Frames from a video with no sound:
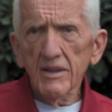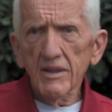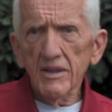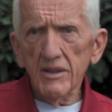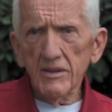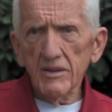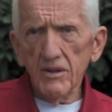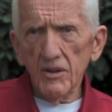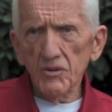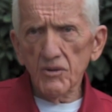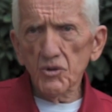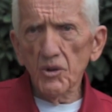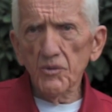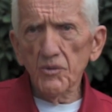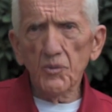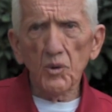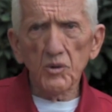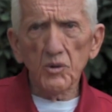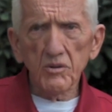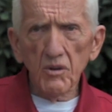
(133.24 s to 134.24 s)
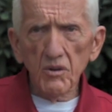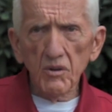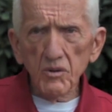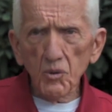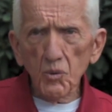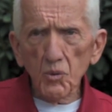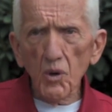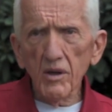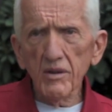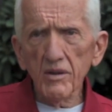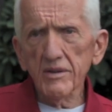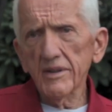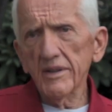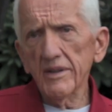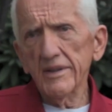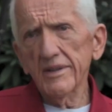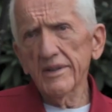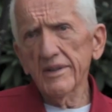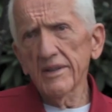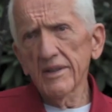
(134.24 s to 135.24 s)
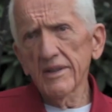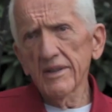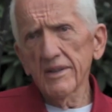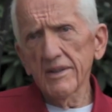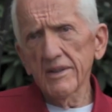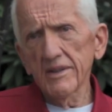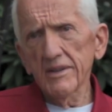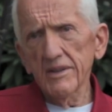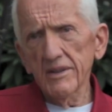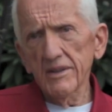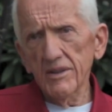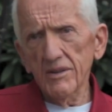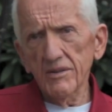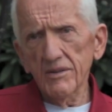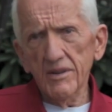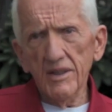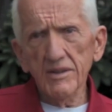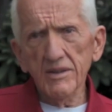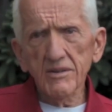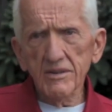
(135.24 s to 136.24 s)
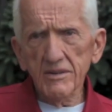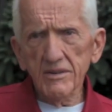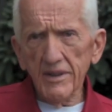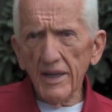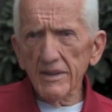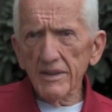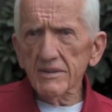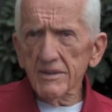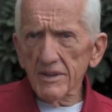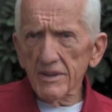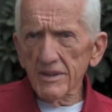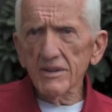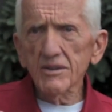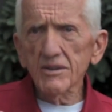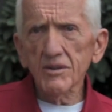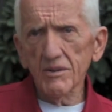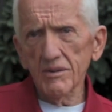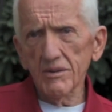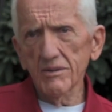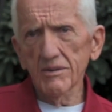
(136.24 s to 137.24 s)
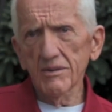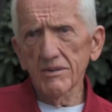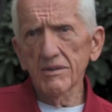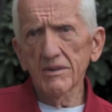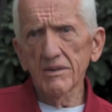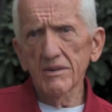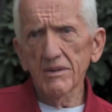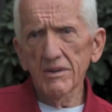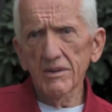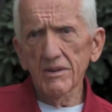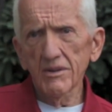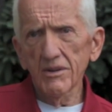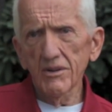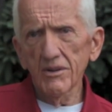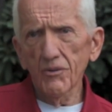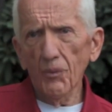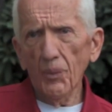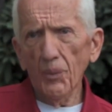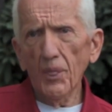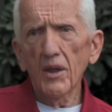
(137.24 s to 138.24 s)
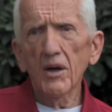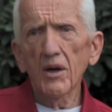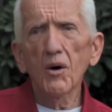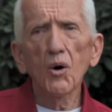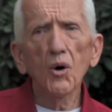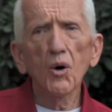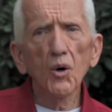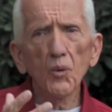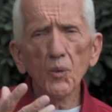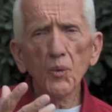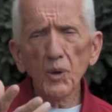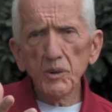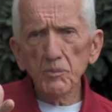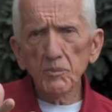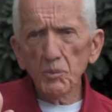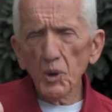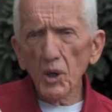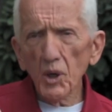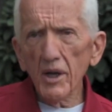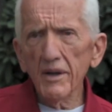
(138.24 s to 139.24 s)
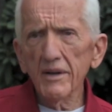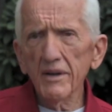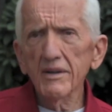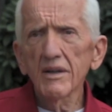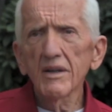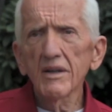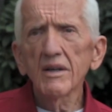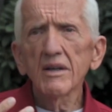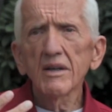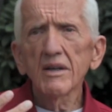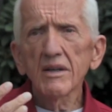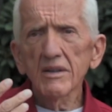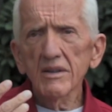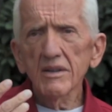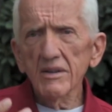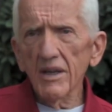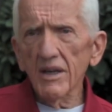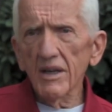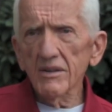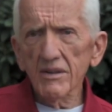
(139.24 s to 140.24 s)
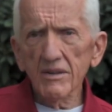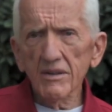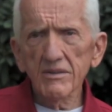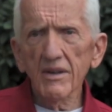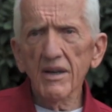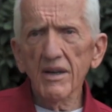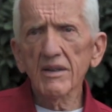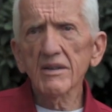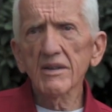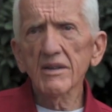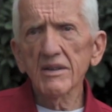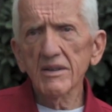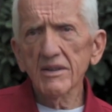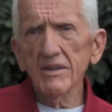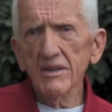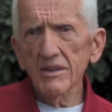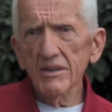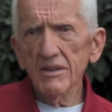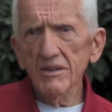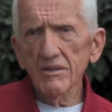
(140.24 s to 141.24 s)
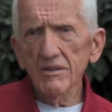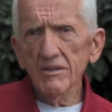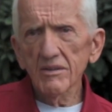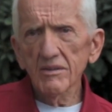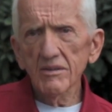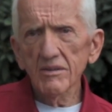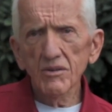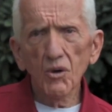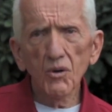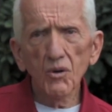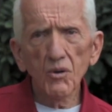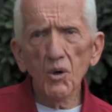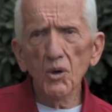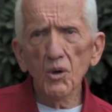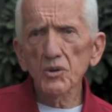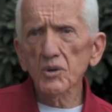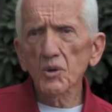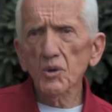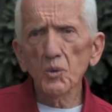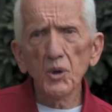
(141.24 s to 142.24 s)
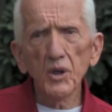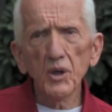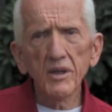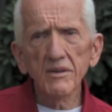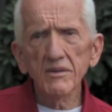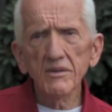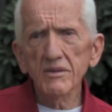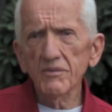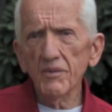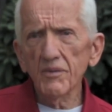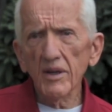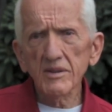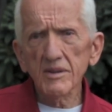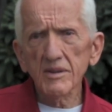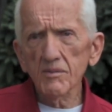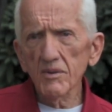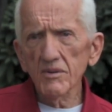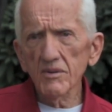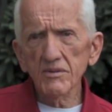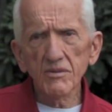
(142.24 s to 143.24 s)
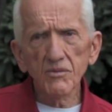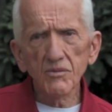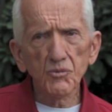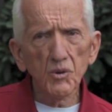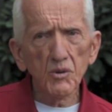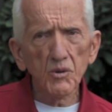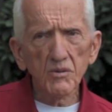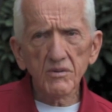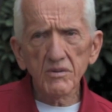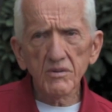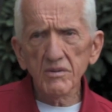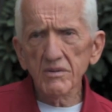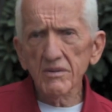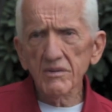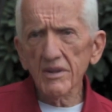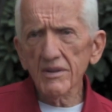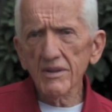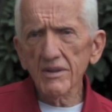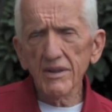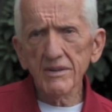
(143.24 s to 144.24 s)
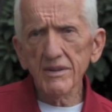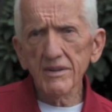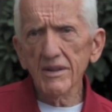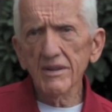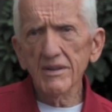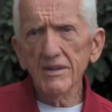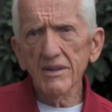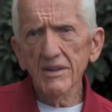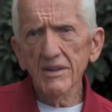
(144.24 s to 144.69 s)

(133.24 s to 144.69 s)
and, and so forth, good quality, you know, that's, that's the issue. Whole wheat bread. Whole wheat bread, yeah, exactly all the greens, vegetables, fruits, and things like that.